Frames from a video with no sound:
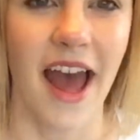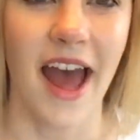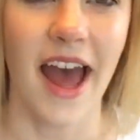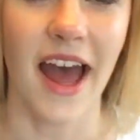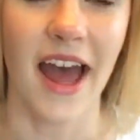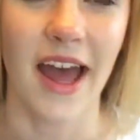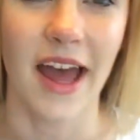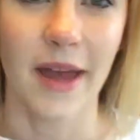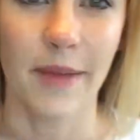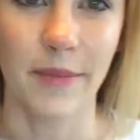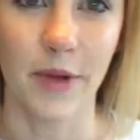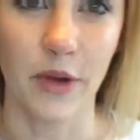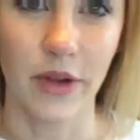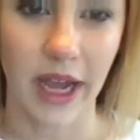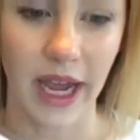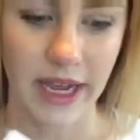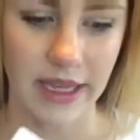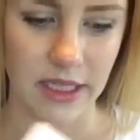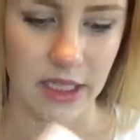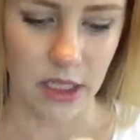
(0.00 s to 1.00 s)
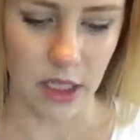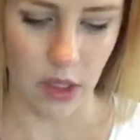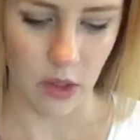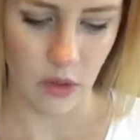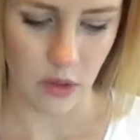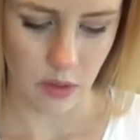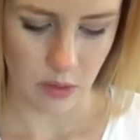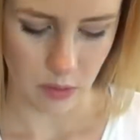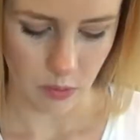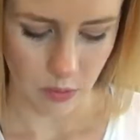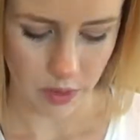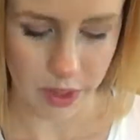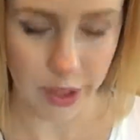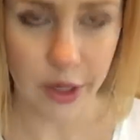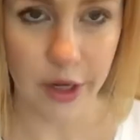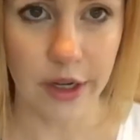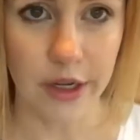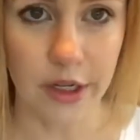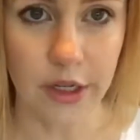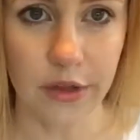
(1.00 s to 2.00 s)
Okay, so what
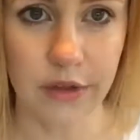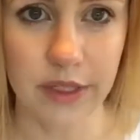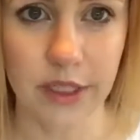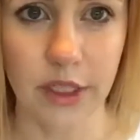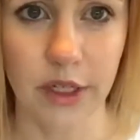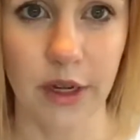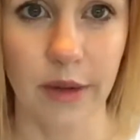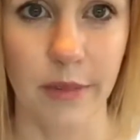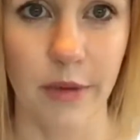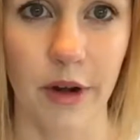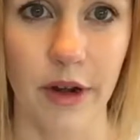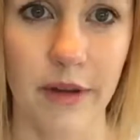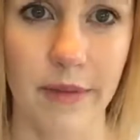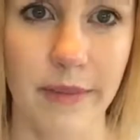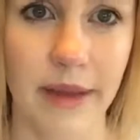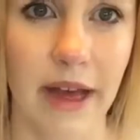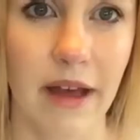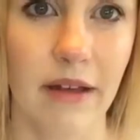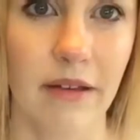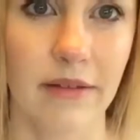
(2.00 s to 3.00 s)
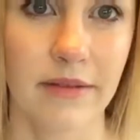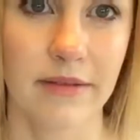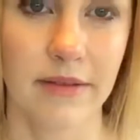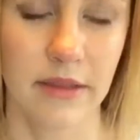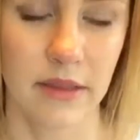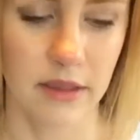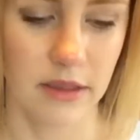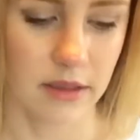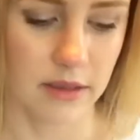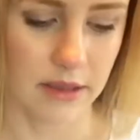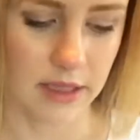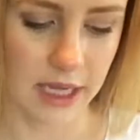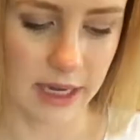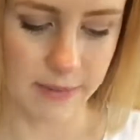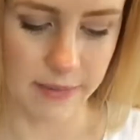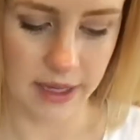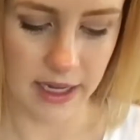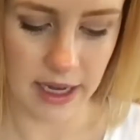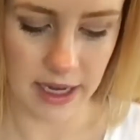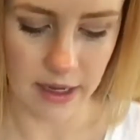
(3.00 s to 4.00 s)
you're going to do is you're going to print them out,
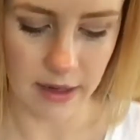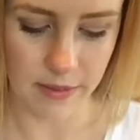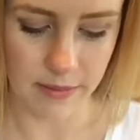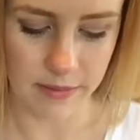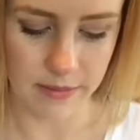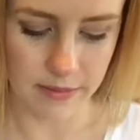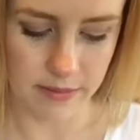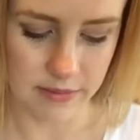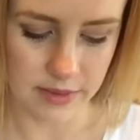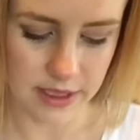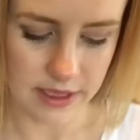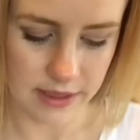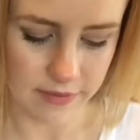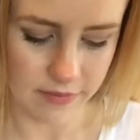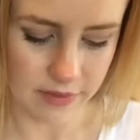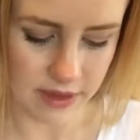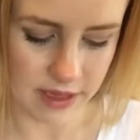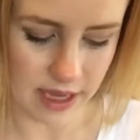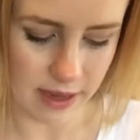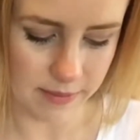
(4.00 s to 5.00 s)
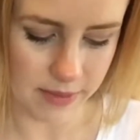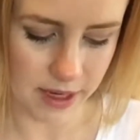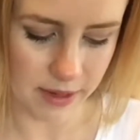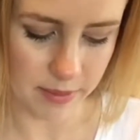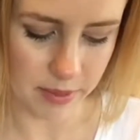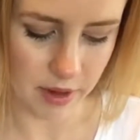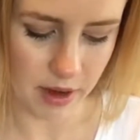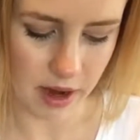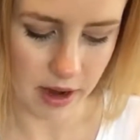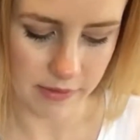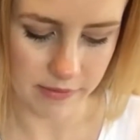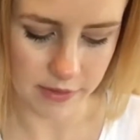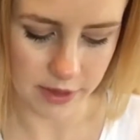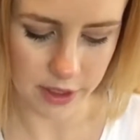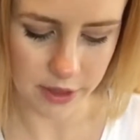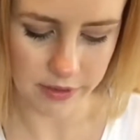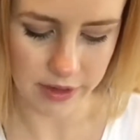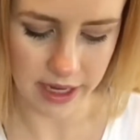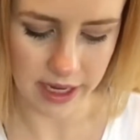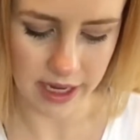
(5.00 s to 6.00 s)
laminate them, stiffen that paper however
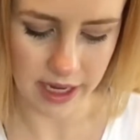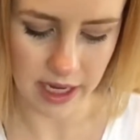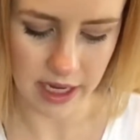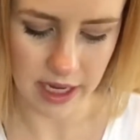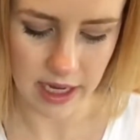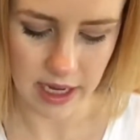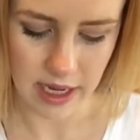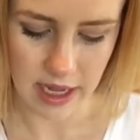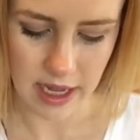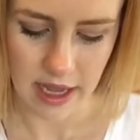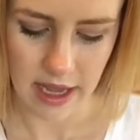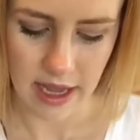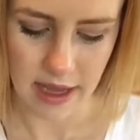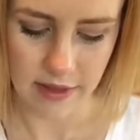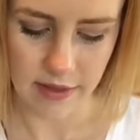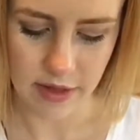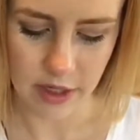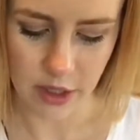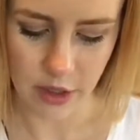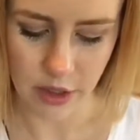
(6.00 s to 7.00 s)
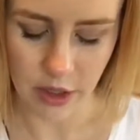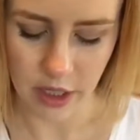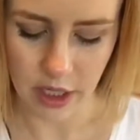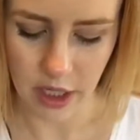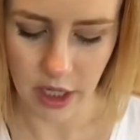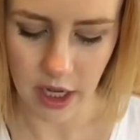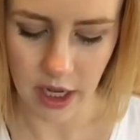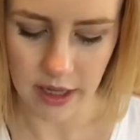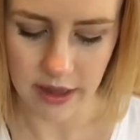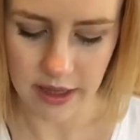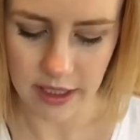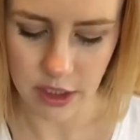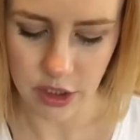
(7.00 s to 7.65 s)
you can, and then you're going to cut the